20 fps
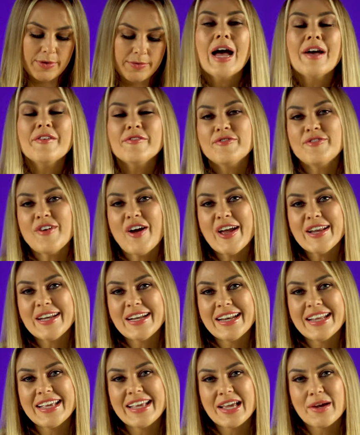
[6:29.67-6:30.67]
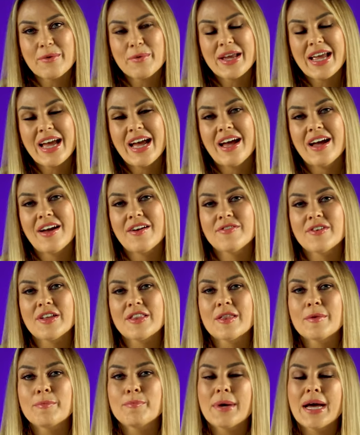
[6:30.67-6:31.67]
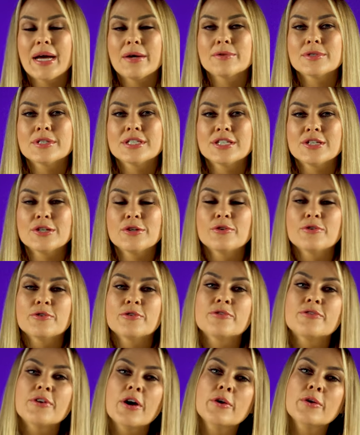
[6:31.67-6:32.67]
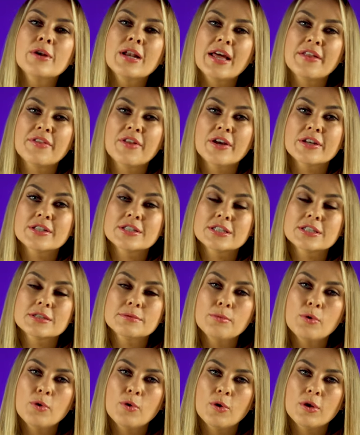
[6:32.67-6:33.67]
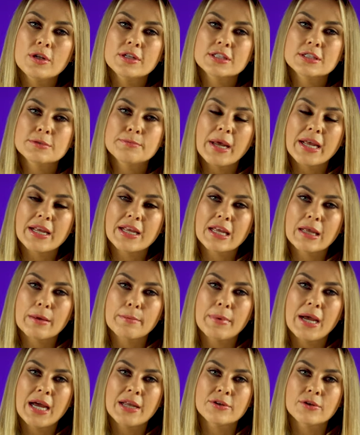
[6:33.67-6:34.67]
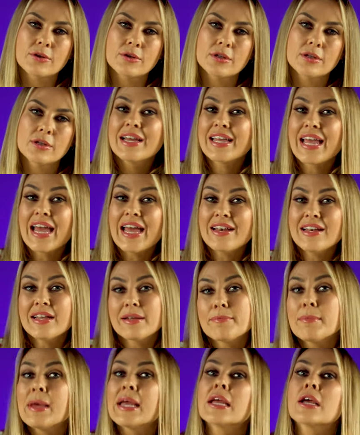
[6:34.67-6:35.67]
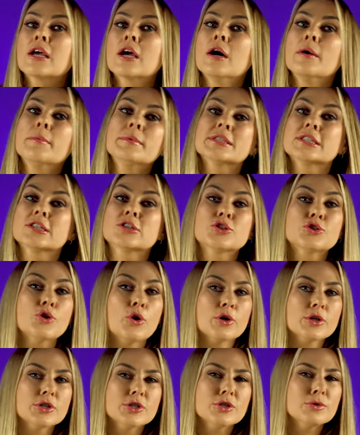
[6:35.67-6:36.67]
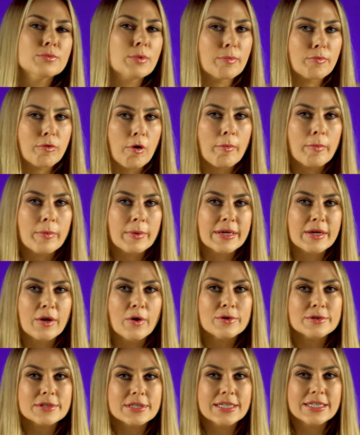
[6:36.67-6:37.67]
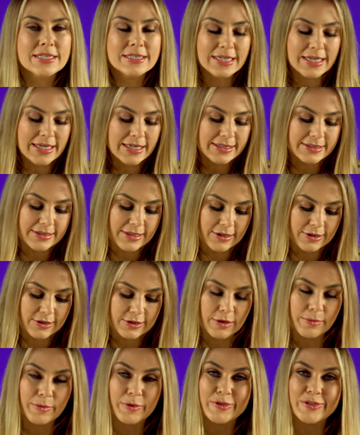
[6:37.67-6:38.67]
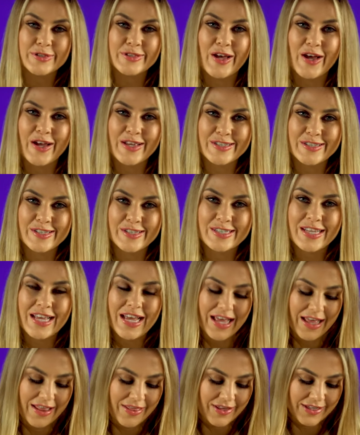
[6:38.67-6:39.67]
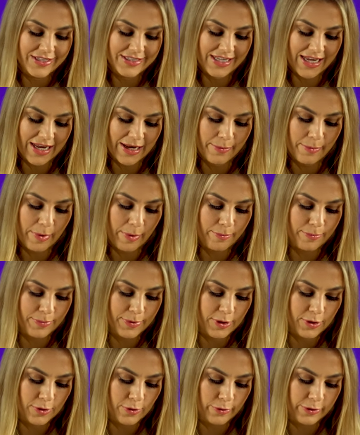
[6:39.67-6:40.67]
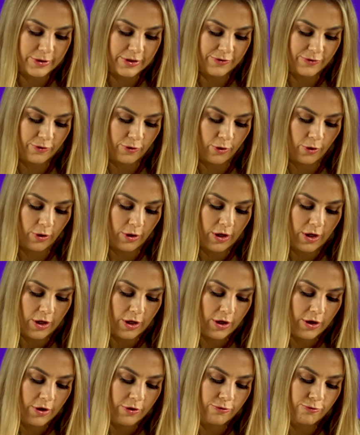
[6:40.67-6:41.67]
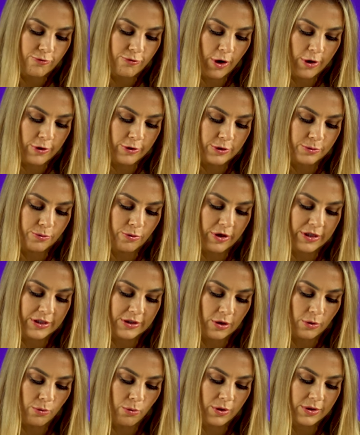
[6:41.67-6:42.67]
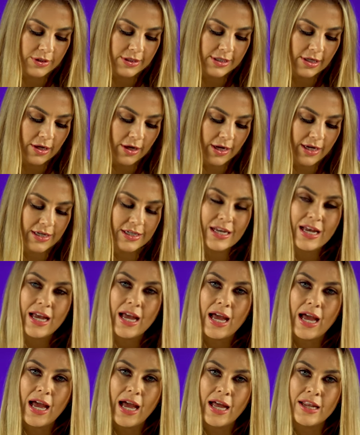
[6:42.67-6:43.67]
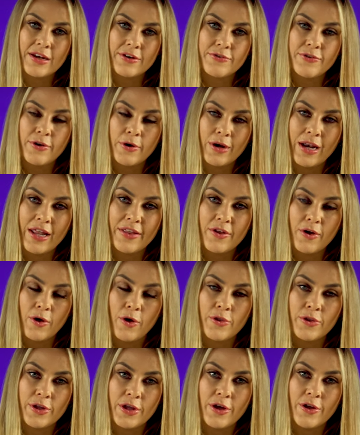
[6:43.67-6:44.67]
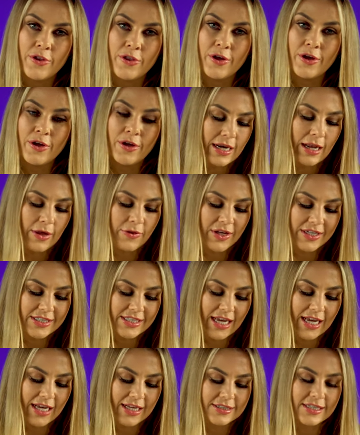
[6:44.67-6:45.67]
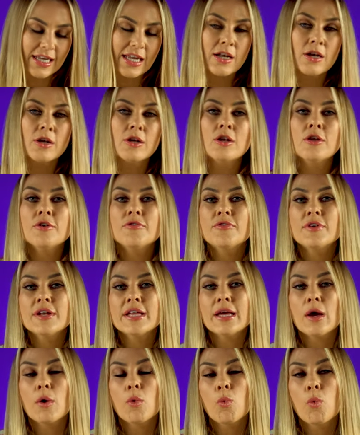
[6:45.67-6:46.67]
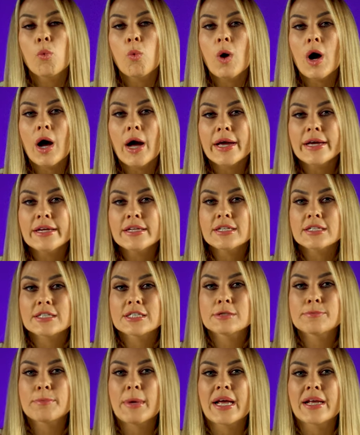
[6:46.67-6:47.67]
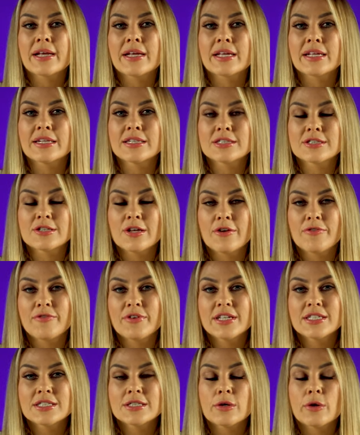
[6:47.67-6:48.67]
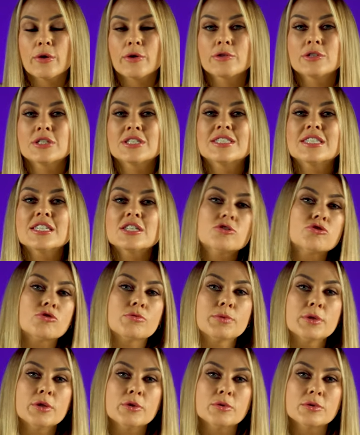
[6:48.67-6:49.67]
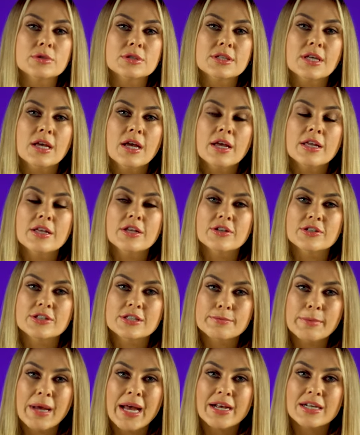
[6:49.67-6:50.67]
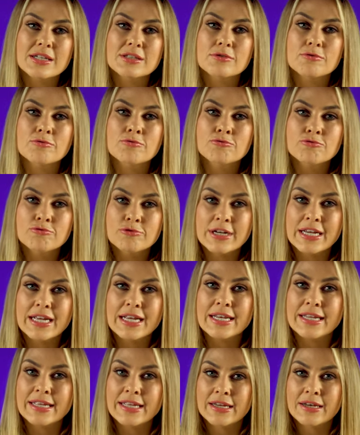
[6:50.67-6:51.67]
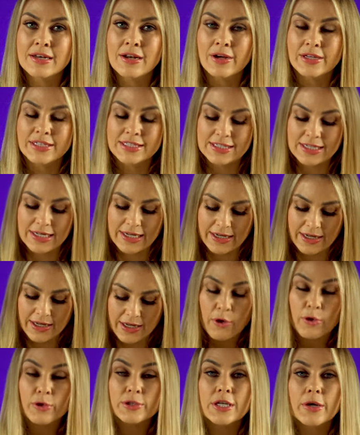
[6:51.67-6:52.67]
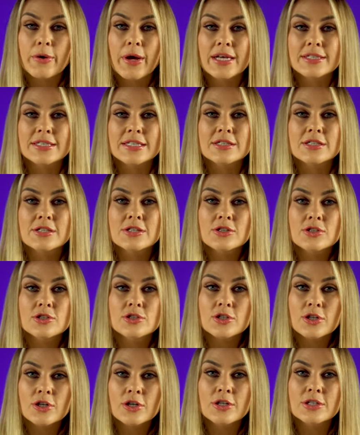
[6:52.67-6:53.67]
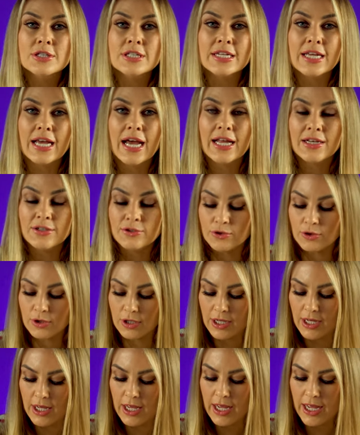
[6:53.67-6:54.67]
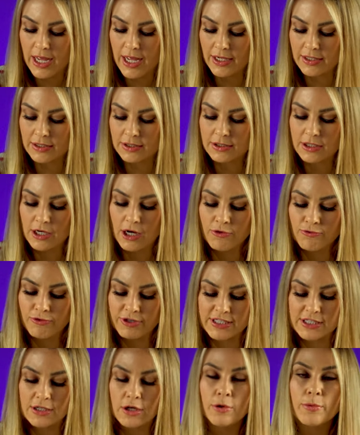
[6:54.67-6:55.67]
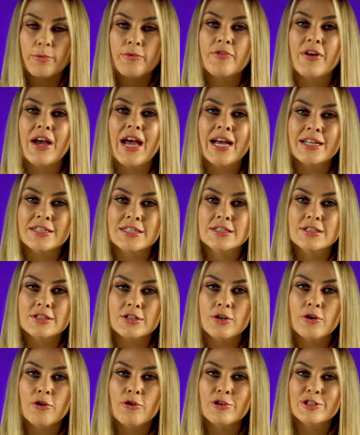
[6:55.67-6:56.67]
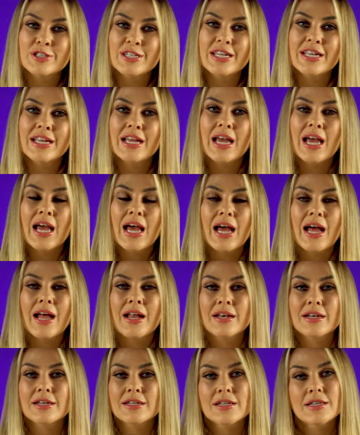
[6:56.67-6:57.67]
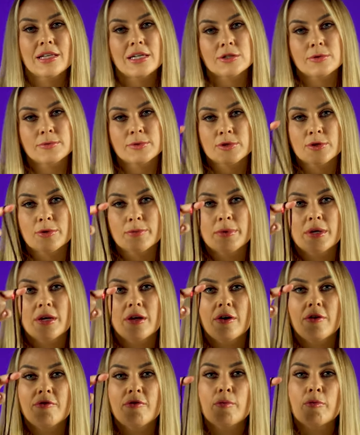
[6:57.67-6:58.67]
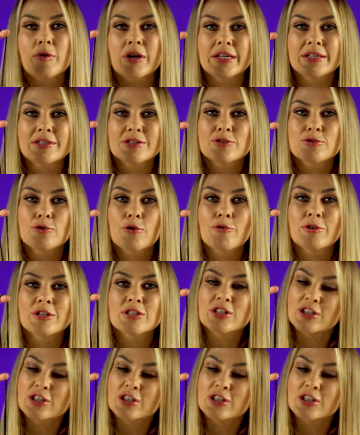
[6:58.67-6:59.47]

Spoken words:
And finally, we have the Bound to You faux leather small spanking paddle. Again, it may come as a shock to you, but probably not. It is double-sided, the same beautiful rose print on one side and faux leather on the other. Now this has a lovely wide spanking surface, so it distributes your smacks really nicely. It also has a sturdy handle and a wrist loop for added security, and that doubles up for brilliant storage.